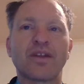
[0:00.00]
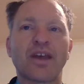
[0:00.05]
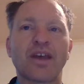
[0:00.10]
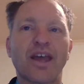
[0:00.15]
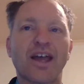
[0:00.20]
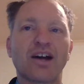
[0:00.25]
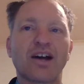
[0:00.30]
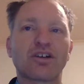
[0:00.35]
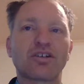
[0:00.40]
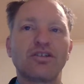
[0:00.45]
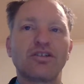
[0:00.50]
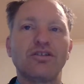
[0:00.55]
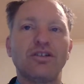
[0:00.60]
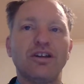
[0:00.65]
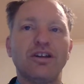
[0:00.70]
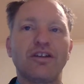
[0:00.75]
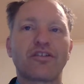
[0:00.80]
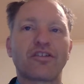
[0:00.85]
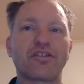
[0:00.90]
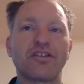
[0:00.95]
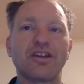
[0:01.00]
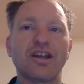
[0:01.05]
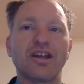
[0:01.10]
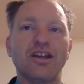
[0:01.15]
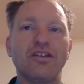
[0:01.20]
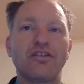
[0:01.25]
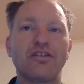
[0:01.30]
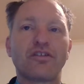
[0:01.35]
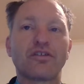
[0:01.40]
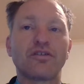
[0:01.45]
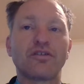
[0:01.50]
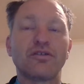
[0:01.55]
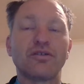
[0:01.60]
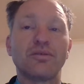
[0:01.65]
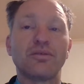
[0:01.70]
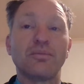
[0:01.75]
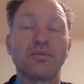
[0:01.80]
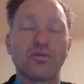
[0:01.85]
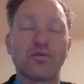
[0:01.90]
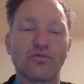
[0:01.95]
how can you listen
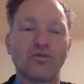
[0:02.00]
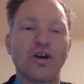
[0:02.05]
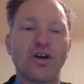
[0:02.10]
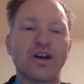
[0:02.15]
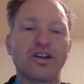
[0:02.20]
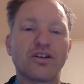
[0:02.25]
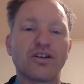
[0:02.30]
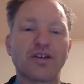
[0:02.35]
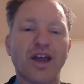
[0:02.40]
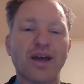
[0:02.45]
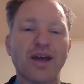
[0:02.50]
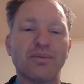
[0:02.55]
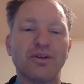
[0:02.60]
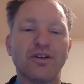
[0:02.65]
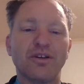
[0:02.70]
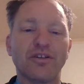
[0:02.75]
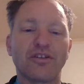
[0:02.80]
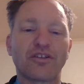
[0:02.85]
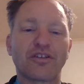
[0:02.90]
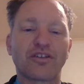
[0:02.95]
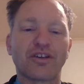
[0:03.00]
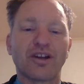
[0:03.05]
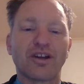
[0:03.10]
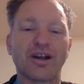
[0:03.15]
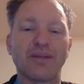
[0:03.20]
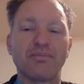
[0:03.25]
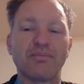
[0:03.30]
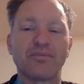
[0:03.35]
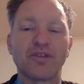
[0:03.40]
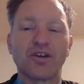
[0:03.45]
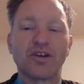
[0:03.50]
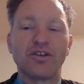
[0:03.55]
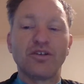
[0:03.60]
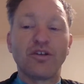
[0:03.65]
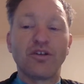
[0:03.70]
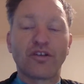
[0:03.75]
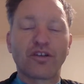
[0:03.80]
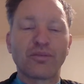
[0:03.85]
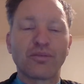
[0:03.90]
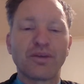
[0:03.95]
into radio amateurs? It
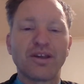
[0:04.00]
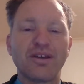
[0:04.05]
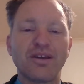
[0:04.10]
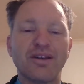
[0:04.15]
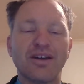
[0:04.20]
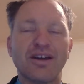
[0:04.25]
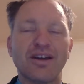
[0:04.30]
used to be.